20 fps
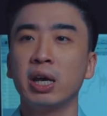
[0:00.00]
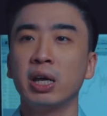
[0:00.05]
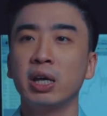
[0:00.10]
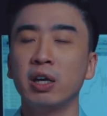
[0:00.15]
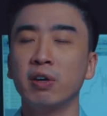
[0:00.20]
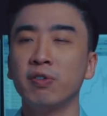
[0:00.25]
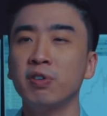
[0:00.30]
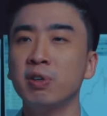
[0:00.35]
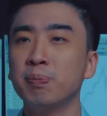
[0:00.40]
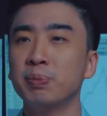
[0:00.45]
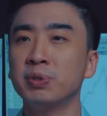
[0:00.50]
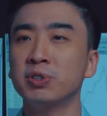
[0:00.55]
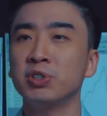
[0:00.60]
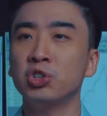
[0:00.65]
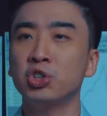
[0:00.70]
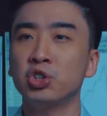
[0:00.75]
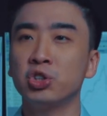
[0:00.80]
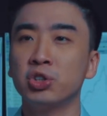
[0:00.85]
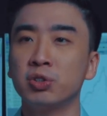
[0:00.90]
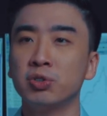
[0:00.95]
heavy
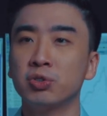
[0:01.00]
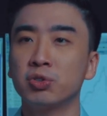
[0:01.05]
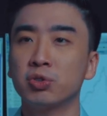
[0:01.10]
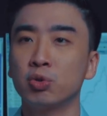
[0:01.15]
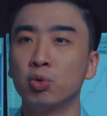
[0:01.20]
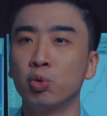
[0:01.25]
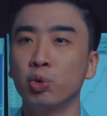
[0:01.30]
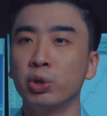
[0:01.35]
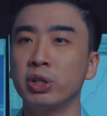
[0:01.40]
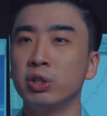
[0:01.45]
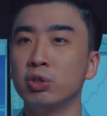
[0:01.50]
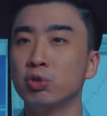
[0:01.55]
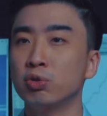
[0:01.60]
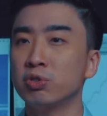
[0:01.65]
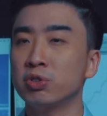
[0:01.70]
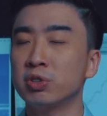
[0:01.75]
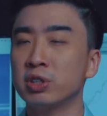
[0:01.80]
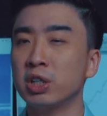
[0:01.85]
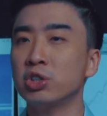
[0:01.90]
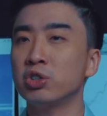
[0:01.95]
positions going
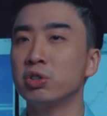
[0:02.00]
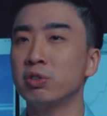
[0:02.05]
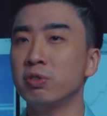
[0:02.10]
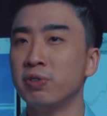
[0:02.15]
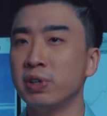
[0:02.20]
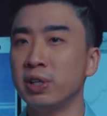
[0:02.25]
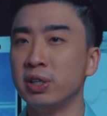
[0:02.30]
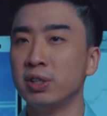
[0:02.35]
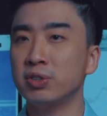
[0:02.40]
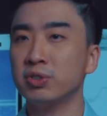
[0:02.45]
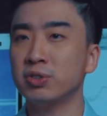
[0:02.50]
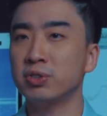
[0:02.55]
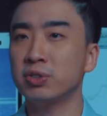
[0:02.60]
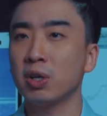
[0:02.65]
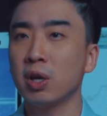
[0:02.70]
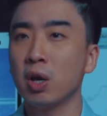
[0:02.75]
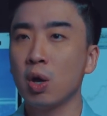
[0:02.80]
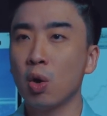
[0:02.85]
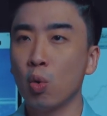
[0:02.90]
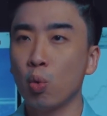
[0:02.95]
into such
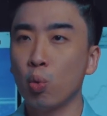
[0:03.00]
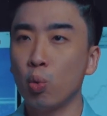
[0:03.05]
events